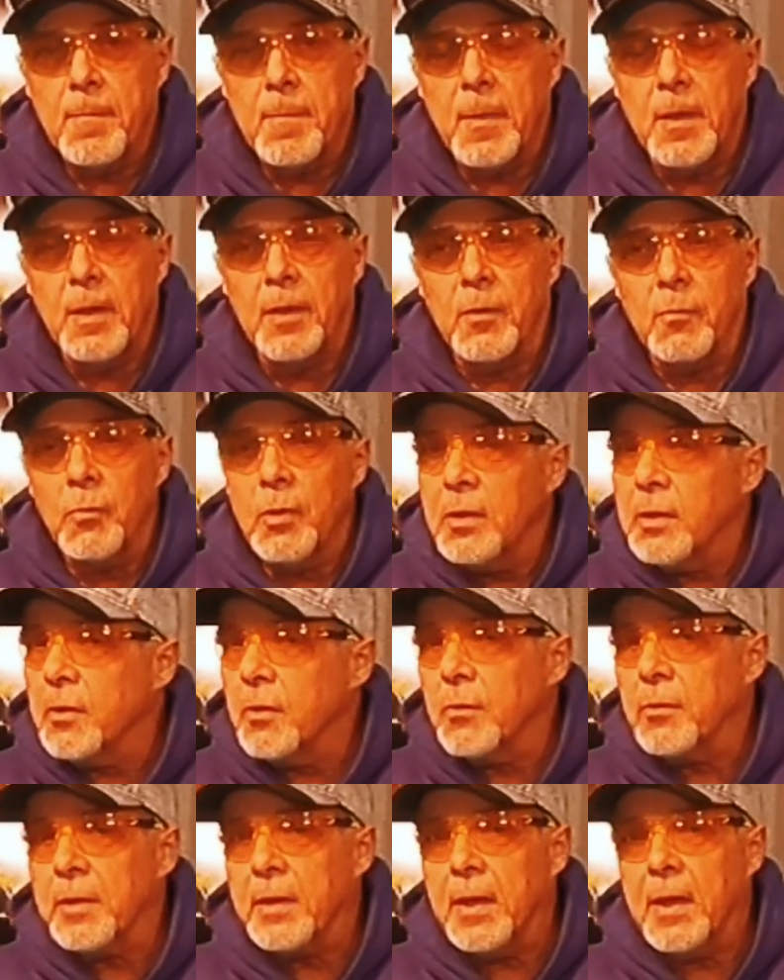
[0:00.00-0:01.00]
And I really
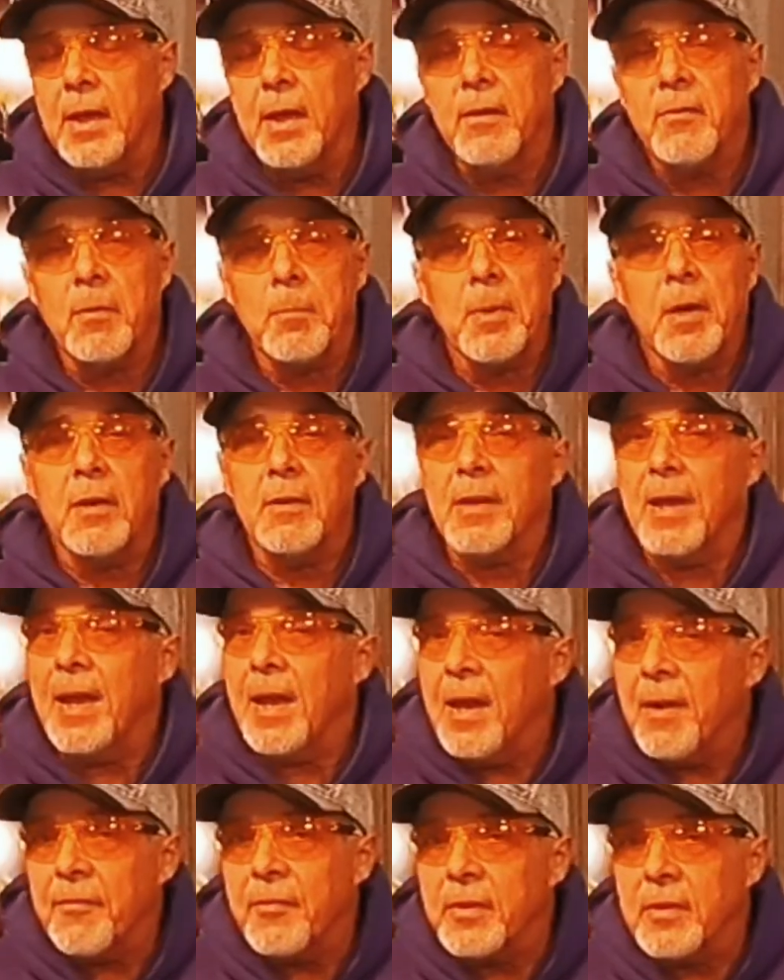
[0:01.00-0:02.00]
only have about a
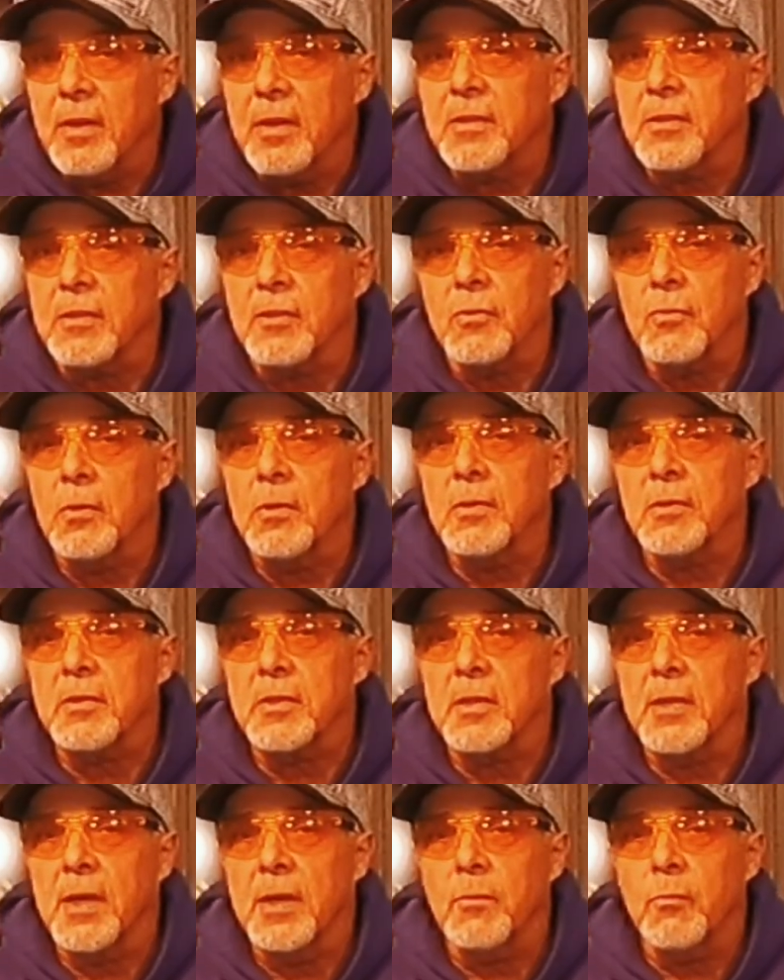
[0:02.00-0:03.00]
half a dozen drills
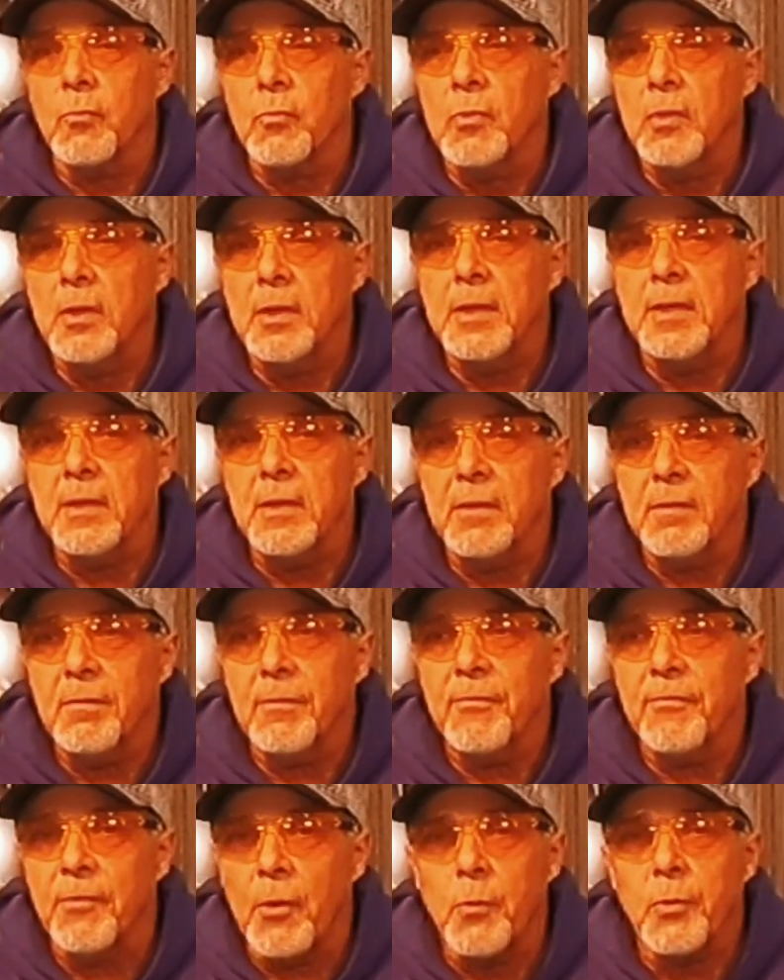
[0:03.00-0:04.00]
that I really
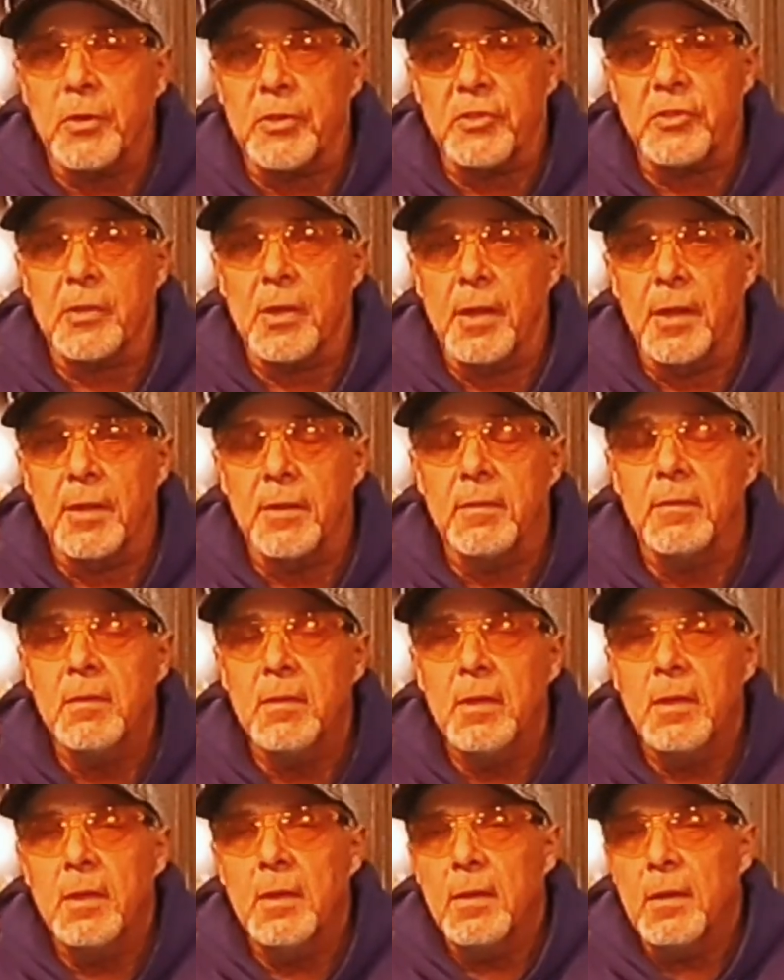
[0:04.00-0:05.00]
focused on
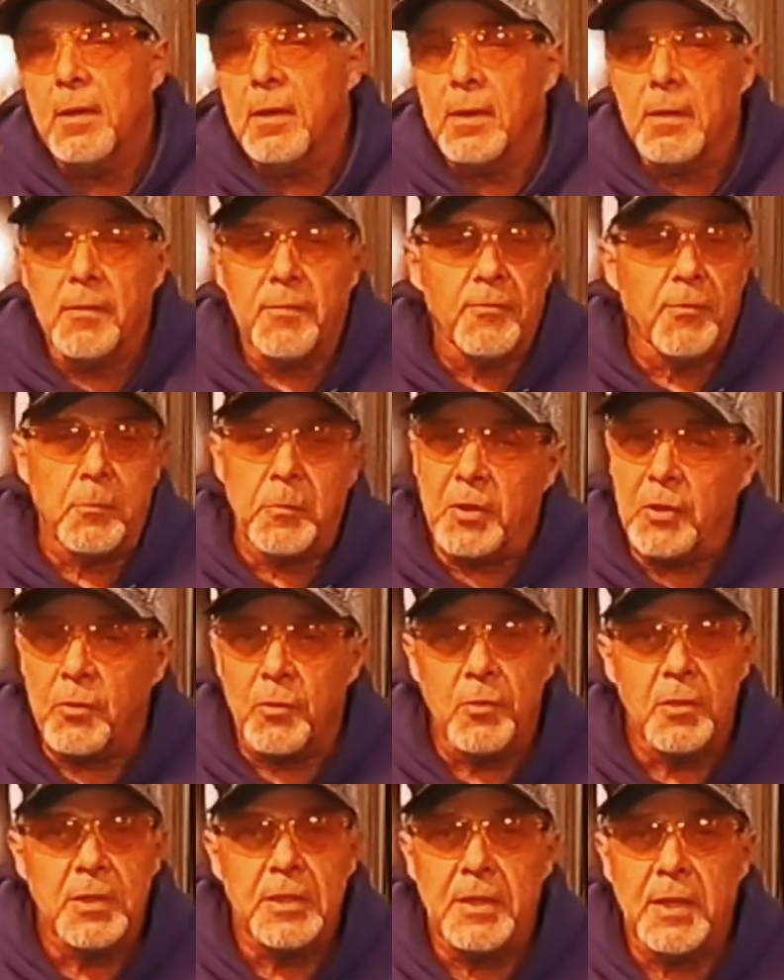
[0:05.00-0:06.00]
from the
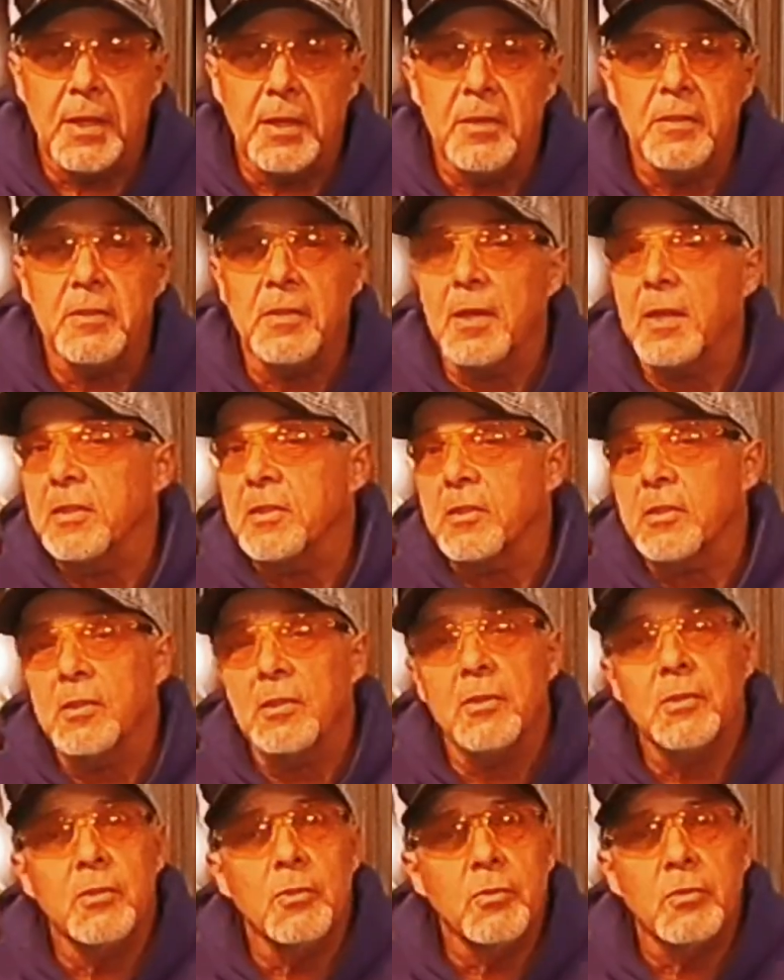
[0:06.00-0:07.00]
early days, and I
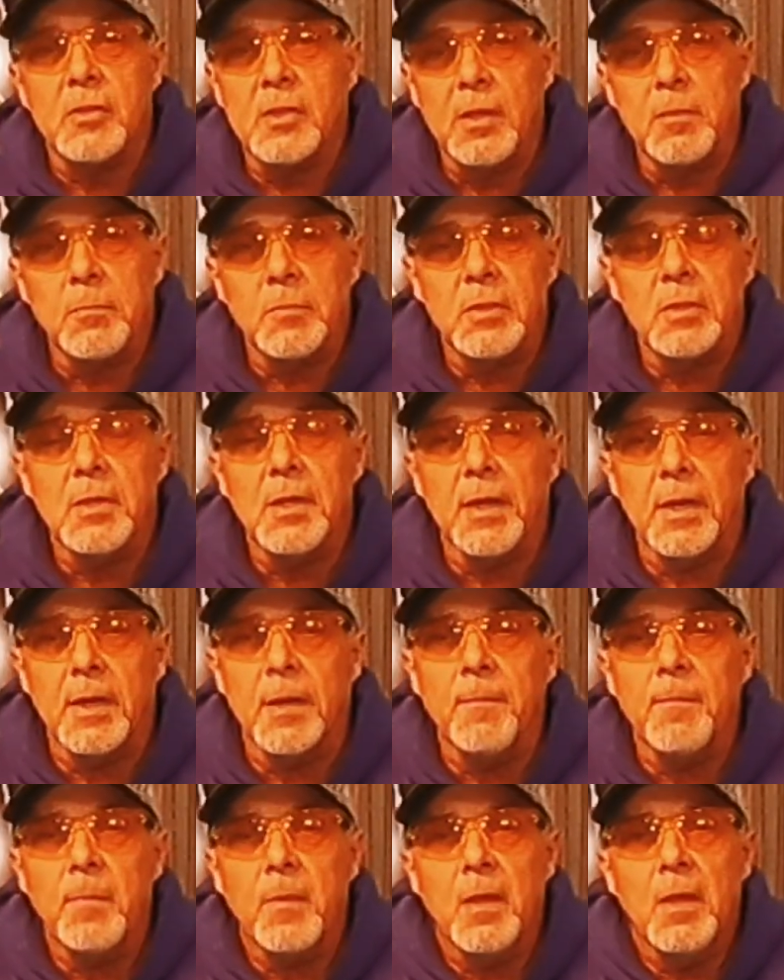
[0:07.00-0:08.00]
still use them
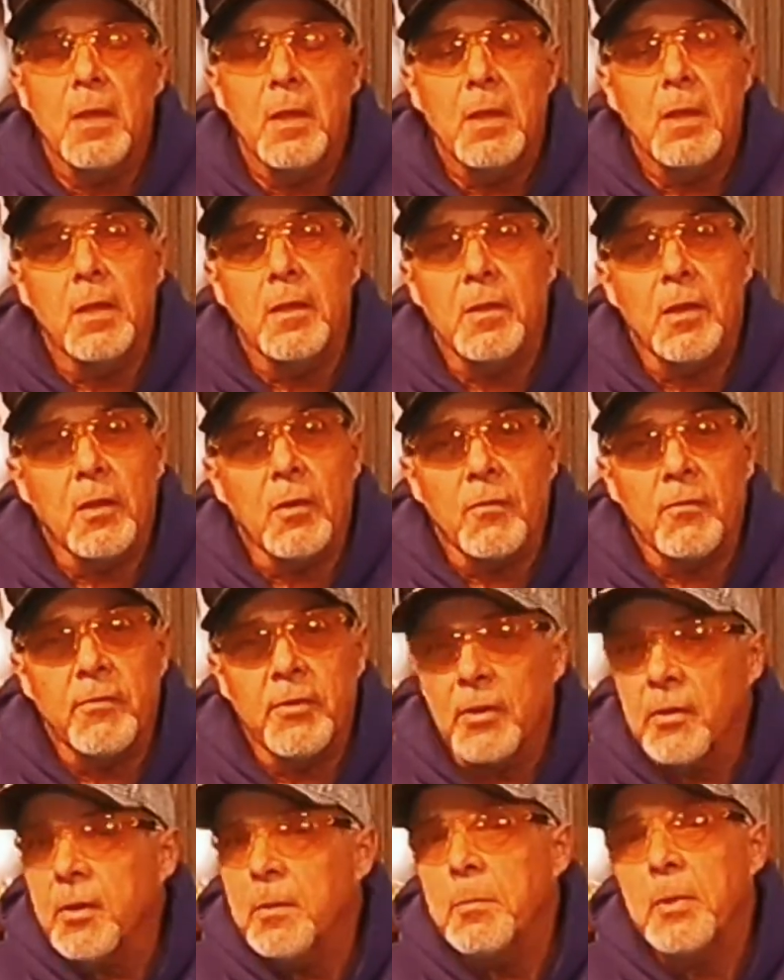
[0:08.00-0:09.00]
today, and they're
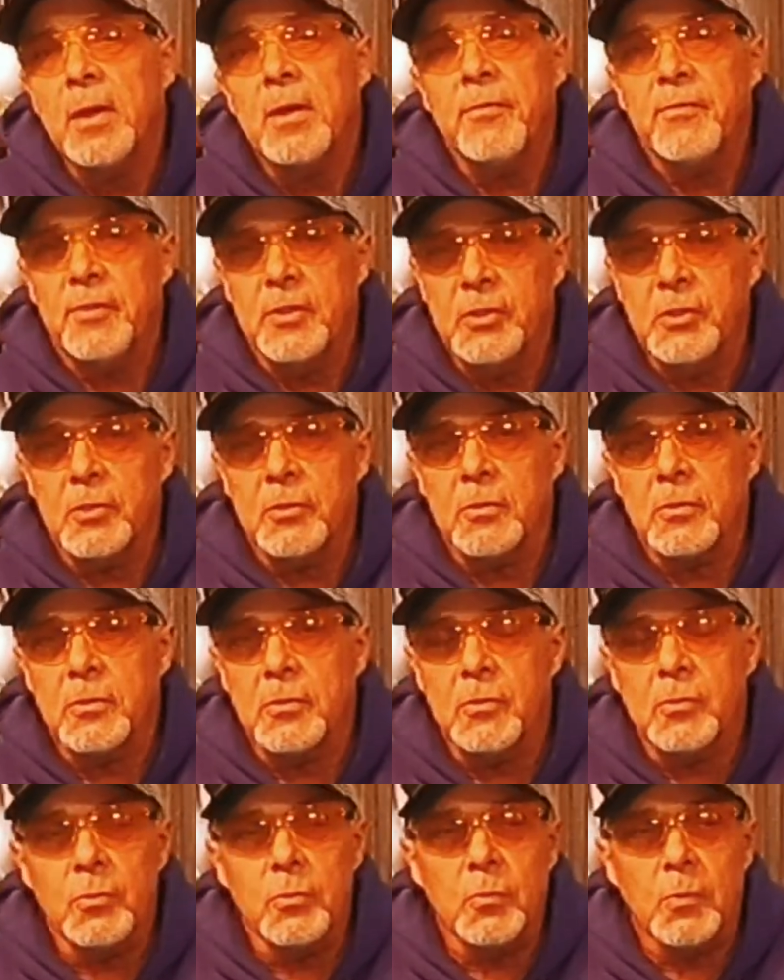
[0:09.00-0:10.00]
very beneficial
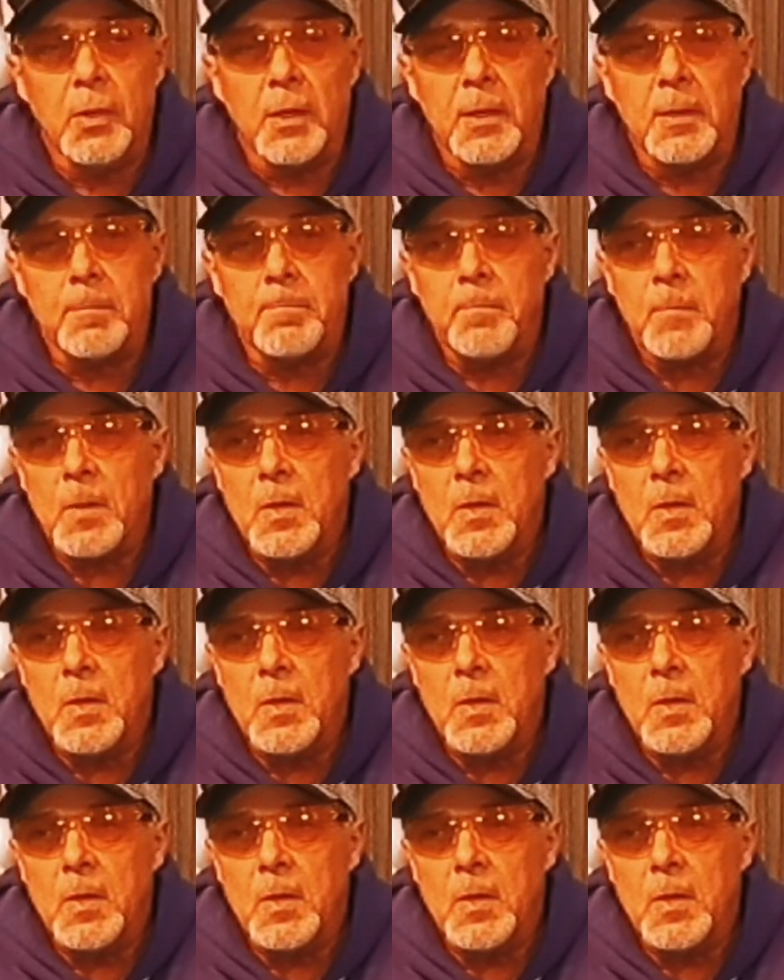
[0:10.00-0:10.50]
to